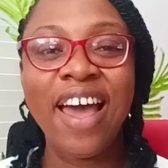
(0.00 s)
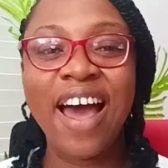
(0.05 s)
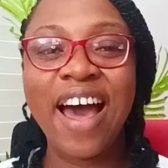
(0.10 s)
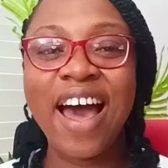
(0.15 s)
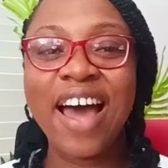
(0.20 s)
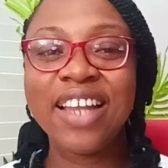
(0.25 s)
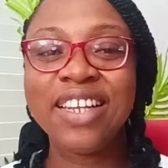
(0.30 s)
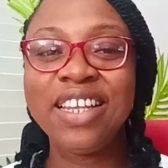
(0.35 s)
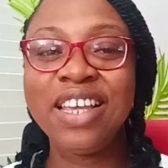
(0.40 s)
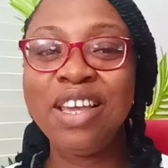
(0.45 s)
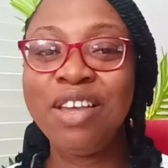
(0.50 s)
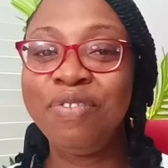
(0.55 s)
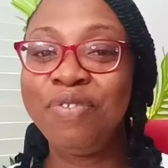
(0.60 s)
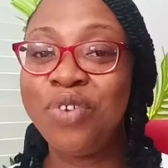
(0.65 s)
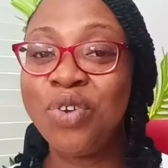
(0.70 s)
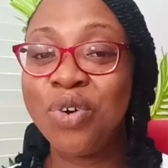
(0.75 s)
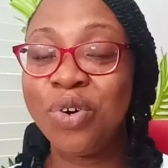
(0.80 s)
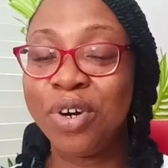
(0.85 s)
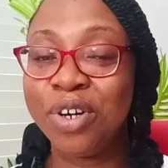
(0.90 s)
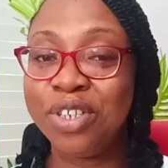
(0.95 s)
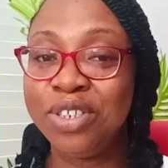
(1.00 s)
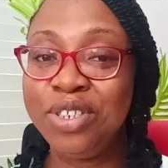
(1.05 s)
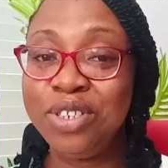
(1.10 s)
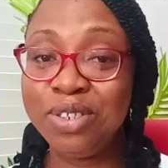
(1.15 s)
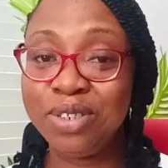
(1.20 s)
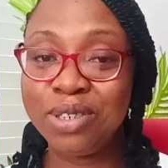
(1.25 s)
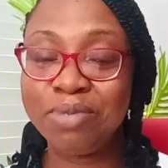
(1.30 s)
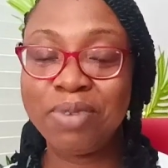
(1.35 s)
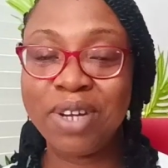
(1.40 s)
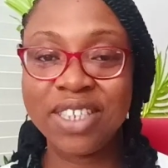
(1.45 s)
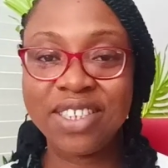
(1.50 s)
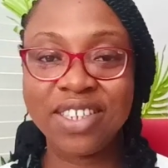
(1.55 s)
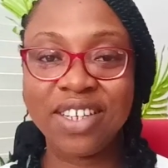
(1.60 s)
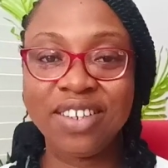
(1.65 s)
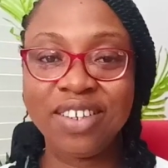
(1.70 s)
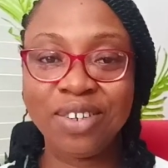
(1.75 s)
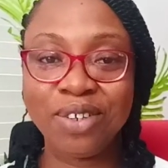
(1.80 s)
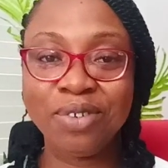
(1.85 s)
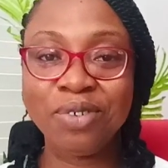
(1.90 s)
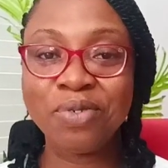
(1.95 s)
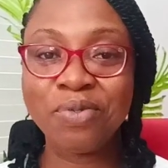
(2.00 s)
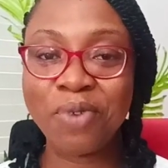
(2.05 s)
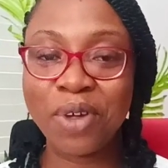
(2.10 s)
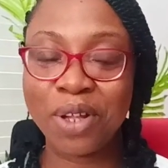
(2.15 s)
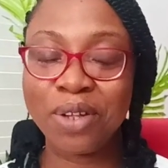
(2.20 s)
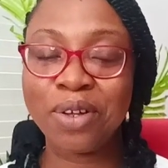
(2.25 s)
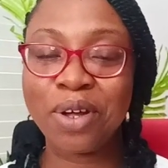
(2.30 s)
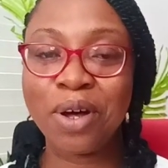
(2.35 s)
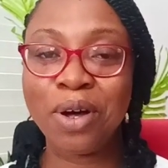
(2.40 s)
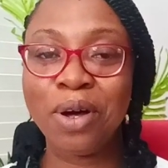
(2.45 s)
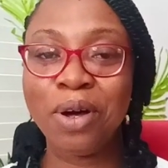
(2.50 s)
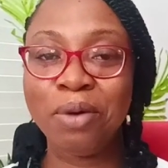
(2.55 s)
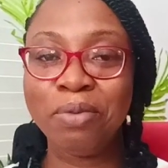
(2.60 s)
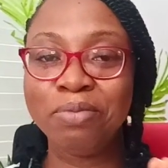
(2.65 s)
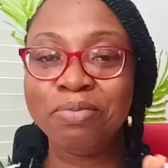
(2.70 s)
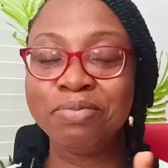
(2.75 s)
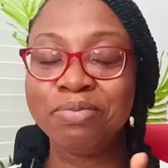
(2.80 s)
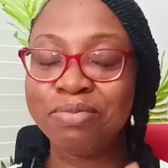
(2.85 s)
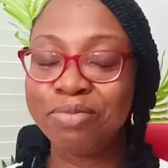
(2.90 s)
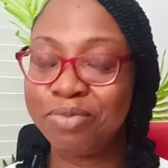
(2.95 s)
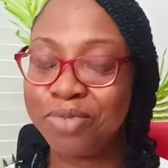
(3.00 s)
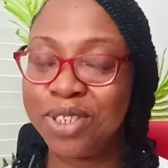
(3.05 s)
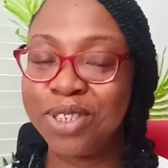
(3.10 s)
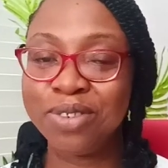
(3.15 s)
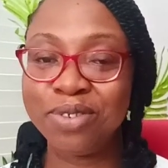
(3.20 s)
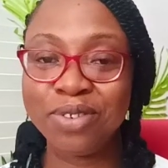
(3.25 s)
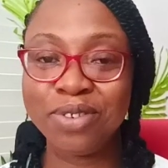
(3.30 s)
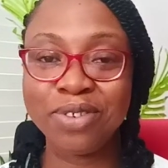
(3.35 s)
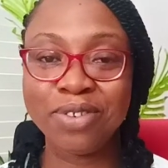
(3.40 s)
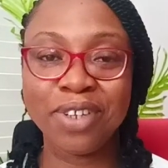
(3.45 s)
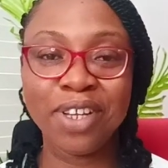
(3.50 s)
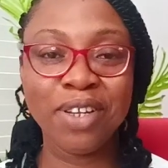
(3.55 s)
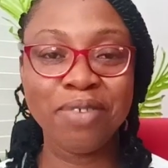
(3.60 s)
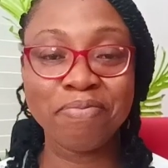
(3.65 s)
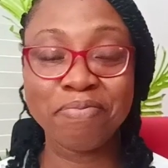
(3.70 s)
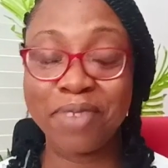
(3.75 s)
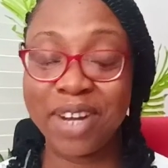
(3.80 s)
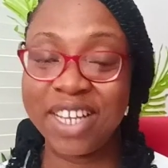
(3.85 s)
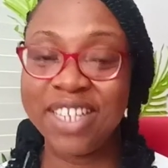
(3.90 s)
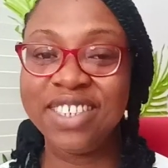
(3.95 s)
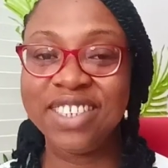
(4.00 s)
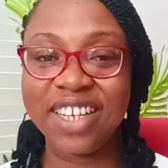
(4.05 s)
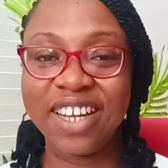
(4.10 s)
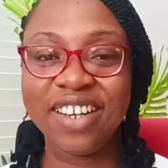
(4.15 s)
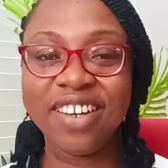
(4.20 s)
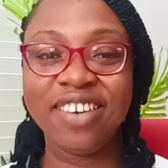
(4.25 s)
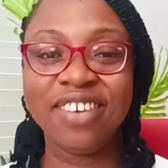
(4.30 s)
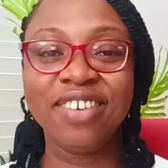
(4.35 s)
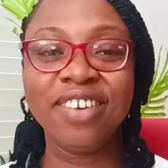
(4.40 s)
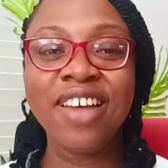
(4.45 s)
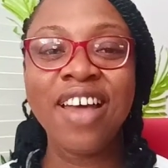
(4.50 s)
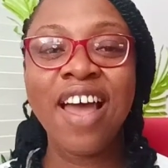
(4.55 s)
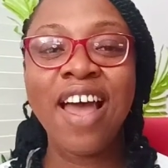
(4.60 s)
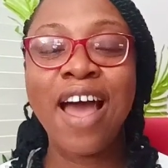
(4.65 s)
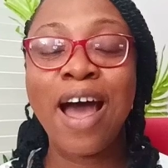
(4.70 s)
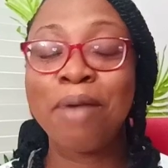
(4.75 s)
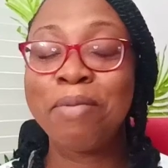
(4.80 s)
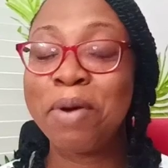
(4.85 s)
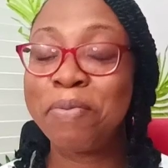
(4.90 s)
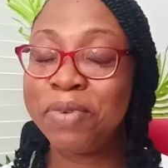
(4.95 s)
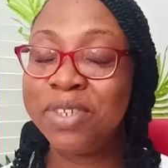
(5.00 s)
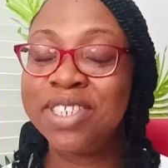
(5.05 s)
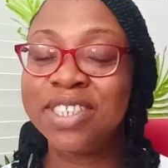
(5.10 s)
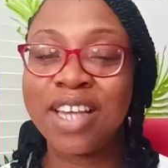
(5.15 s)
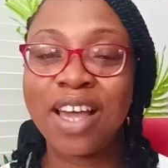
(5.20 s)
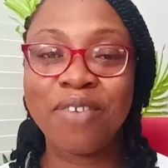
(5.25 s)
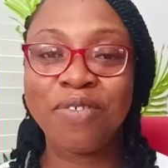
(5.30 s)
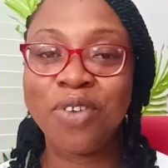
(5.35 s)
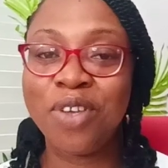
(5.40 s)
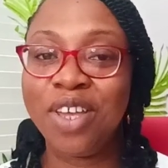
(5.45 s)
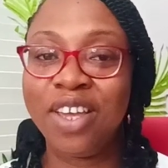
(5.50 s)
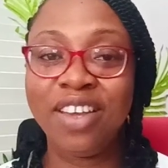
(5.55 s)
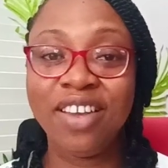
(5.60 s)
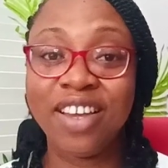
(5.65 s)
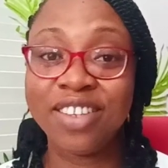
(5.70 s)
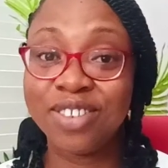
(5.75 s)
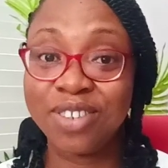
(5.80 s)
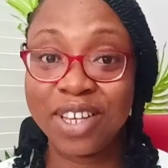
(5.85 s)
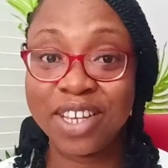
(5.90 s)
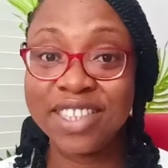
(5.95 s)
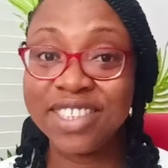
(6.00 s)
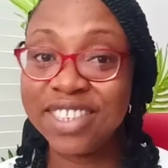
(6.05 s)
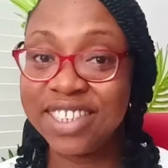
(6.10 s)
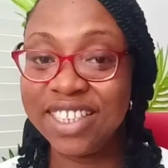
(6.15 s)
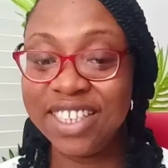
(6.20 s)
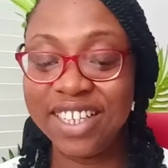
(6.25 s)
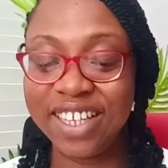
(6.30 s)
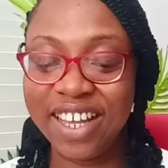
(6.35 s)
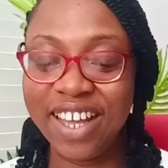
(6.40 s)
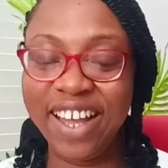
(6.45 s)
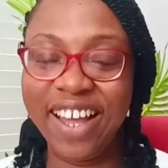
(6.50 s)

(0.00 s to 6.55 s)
And if you are new to my channel, welcome to my channel. I'm happy to have you here. As you can see,